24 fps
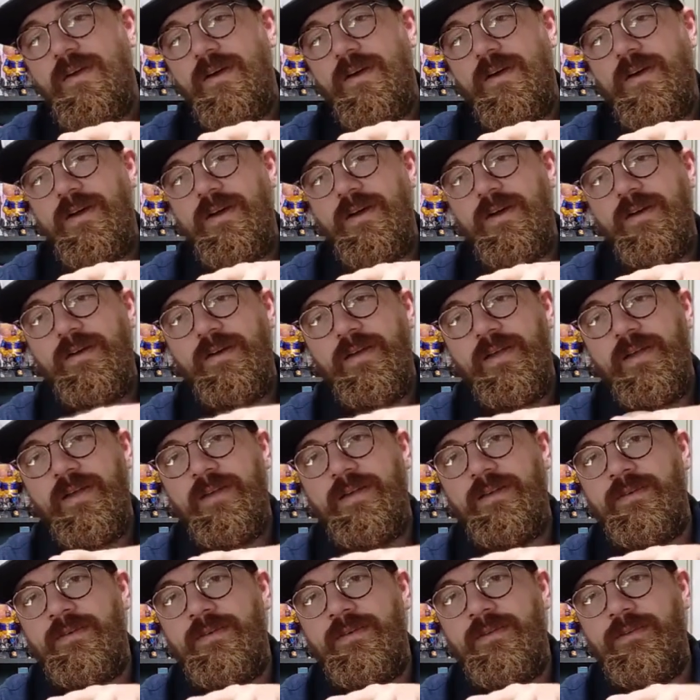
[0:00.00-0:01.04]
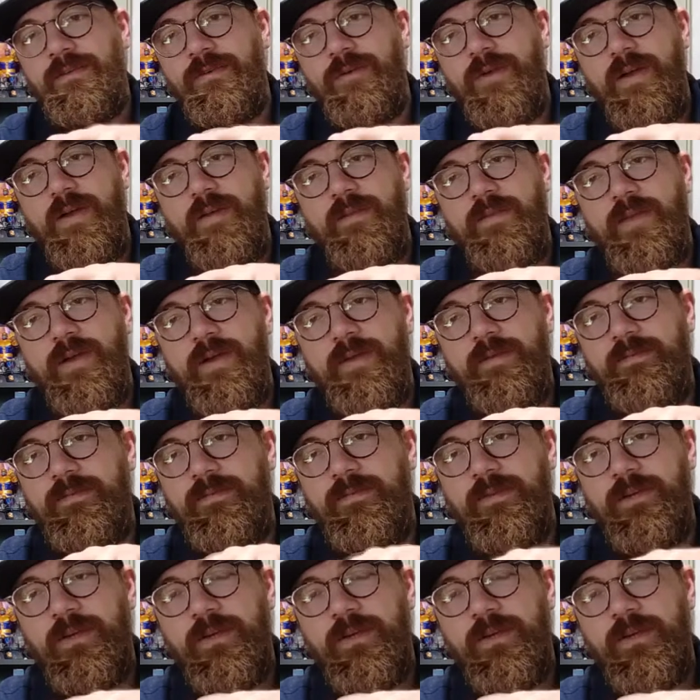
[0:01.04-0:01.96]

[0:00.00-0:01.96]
And you'll have that,